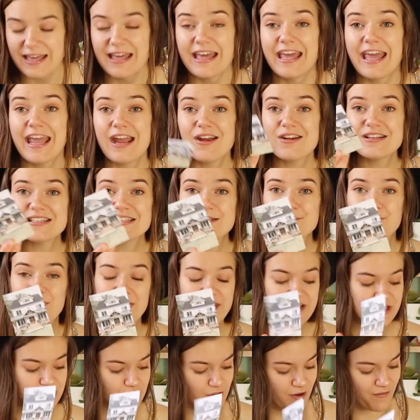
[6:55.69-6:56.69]
Here is a
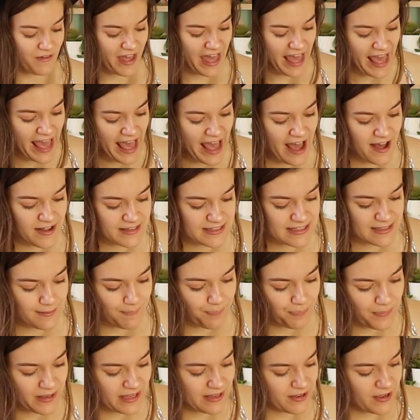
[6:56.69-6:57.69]
picture of a house
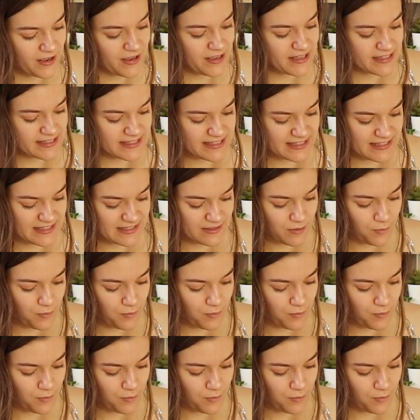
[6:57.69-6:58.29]
because